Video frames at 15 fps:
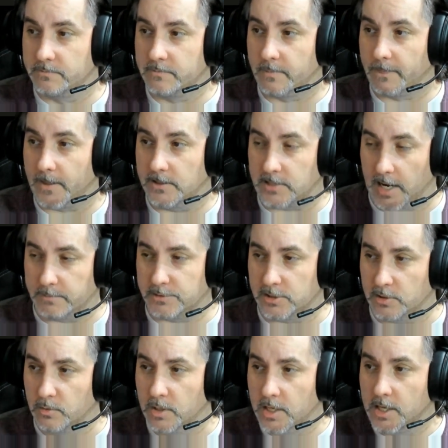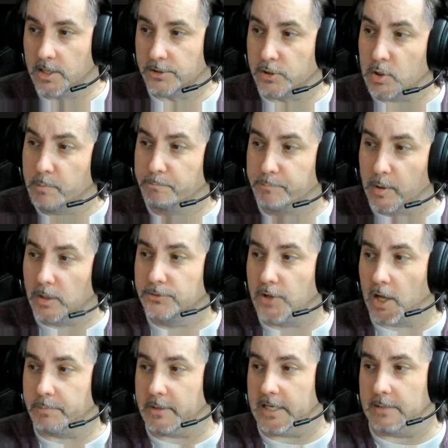×2, 2 Bulldog
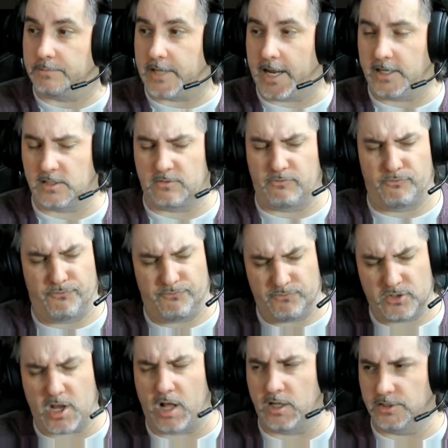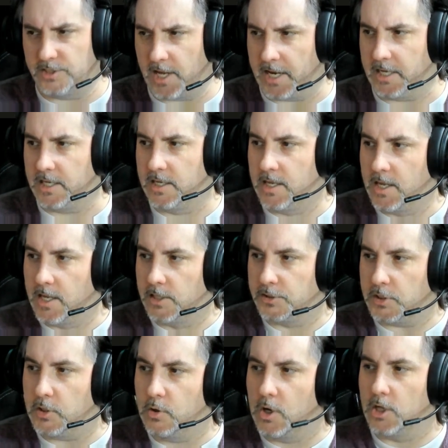Medium Tanks, solid tank,
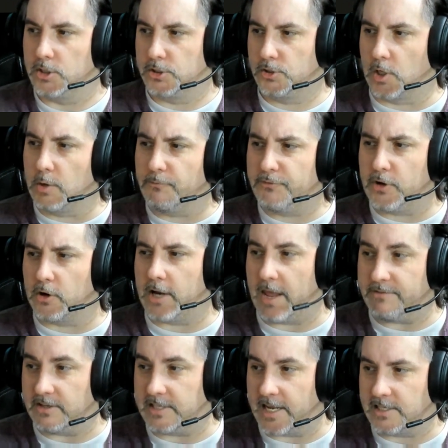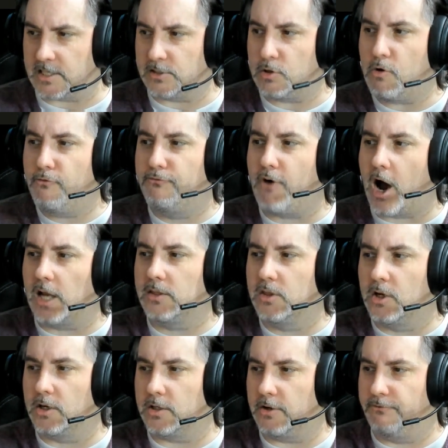2 Sturmfuhrer Heavy Tanks, and 2 von
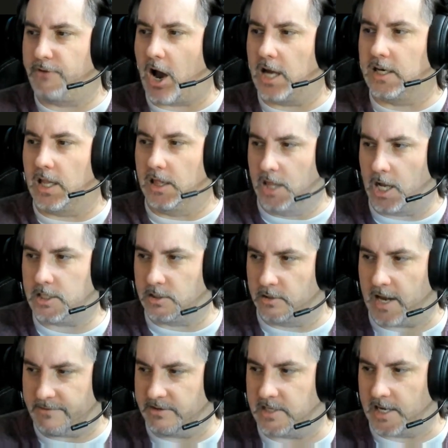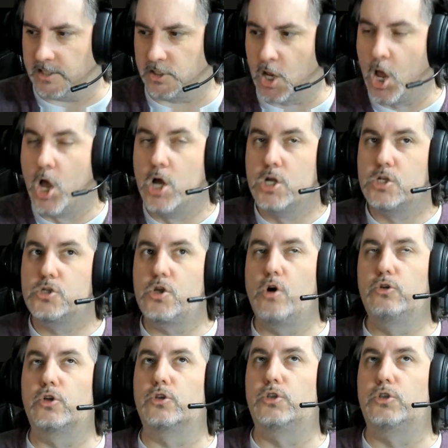Luckner Heavy Tanks. Those are 2